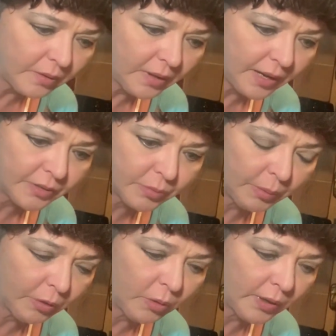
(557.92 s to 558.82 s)
as we
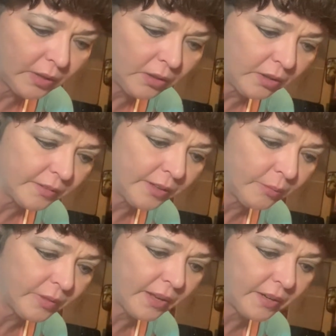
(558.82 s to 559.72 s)
were going along there
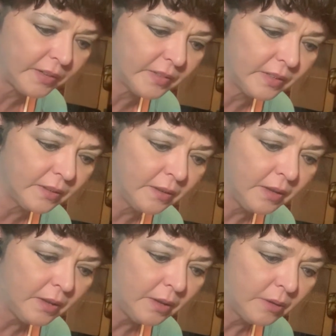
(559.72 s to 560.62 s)
with that icing,
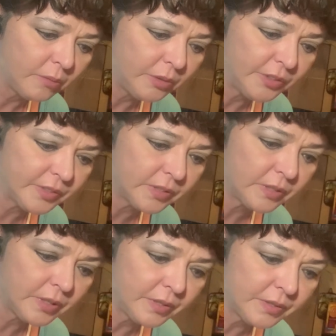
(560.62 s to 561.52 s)
we'll just
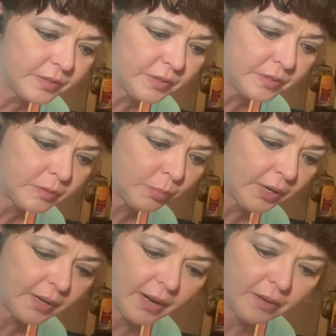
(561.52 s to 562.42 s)
spread
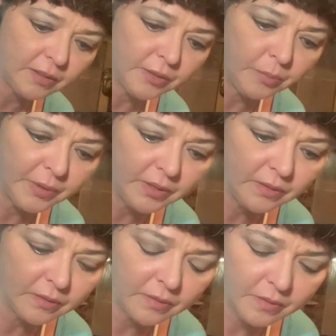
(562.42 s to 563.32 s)
it out a little bit,
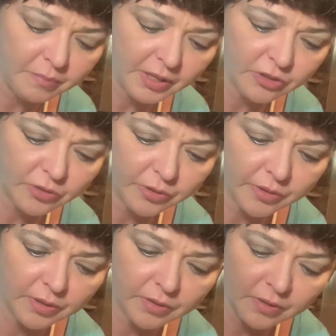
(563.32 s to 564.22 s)
make sure
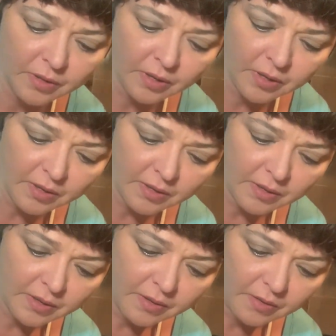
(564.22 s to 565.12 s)
that
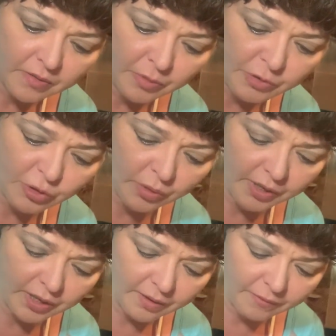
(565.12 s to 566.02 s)
the
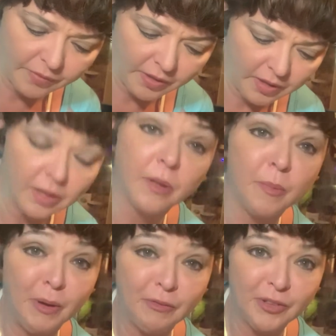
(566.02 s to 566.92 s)
majority of the
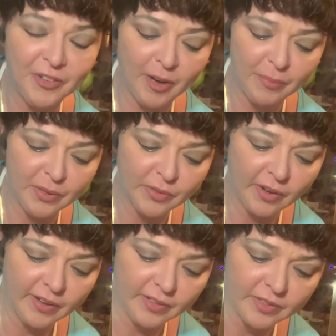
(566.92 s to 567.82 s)
muffin top is
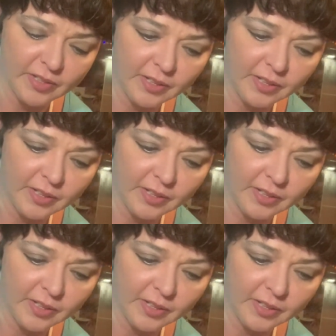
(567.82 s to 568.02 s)
iced.